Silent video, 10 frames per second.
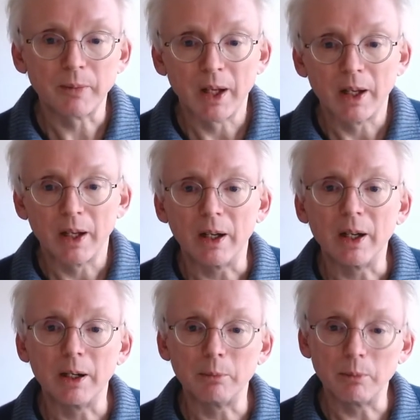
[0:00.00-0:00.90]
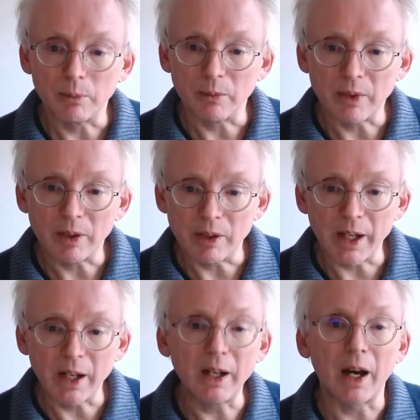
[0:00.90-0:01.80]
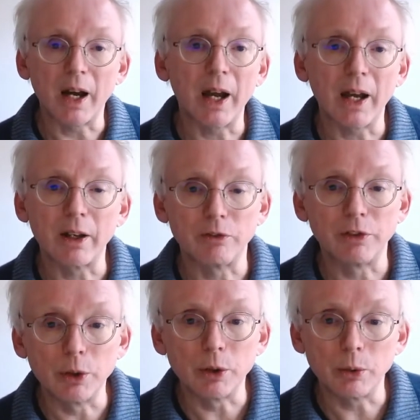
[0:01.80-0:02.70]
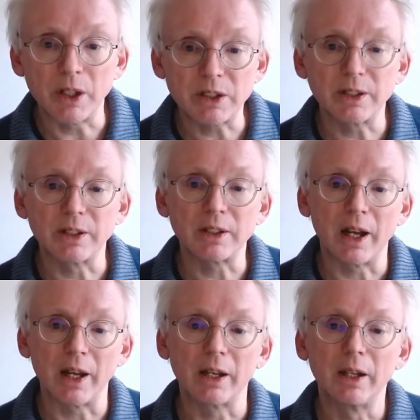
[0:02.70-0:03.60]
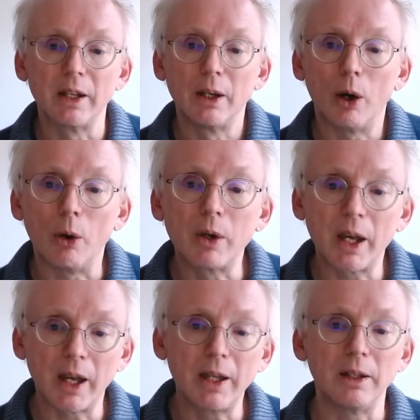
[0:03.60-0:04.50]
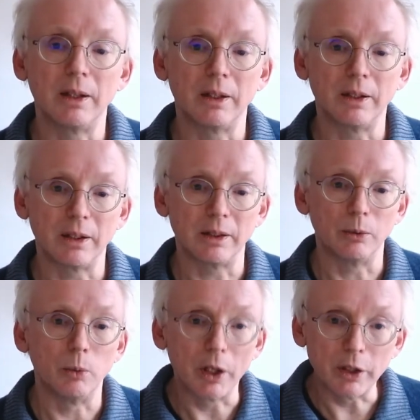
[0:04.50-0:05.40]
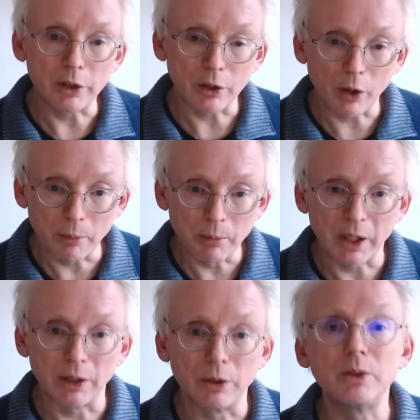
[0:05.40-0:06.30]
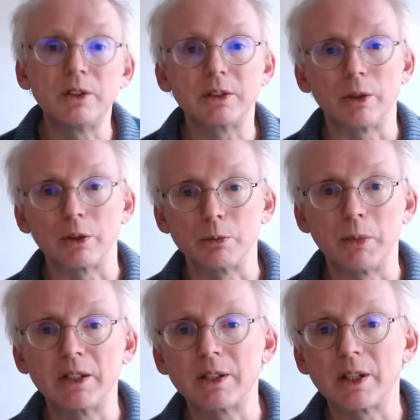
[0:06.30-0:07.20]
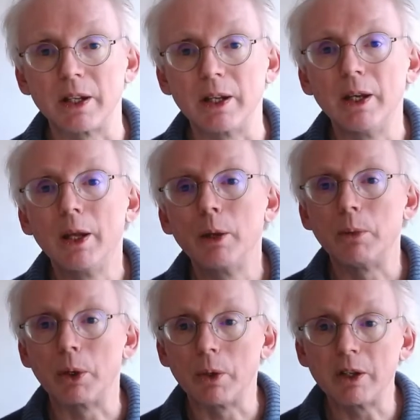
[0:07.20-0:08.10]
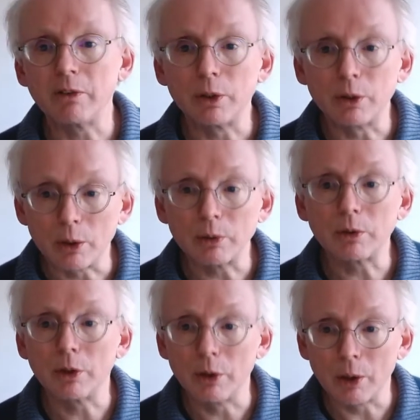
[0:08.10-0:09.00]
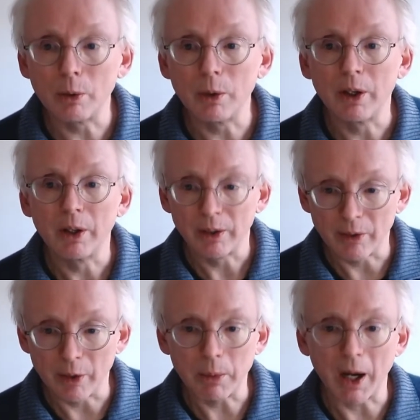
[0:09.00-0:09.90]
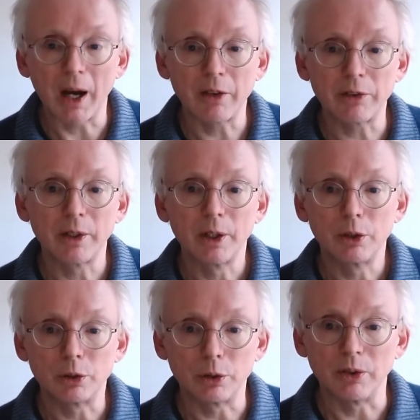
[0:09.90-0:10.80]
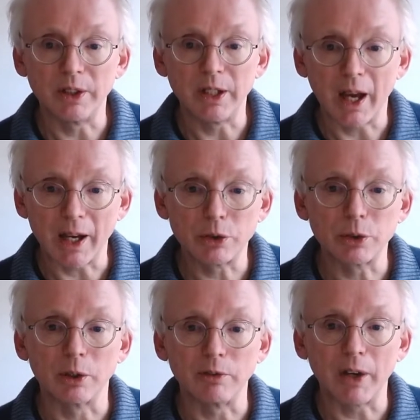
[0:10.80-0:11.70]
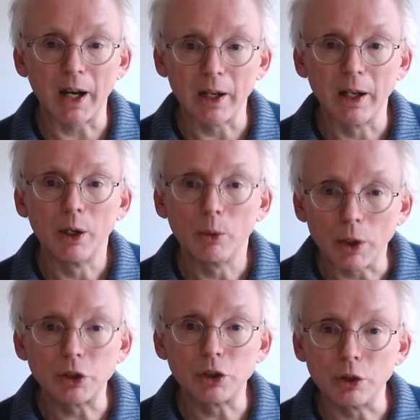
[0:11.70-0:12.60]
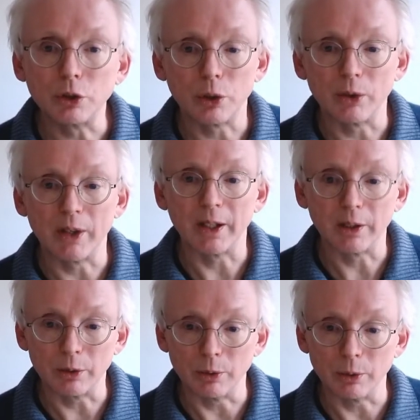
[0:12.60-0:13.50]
then I had a few questions like, okay, one.com can do this automatically, but what if you don't know the path to the actual file? What should you then do?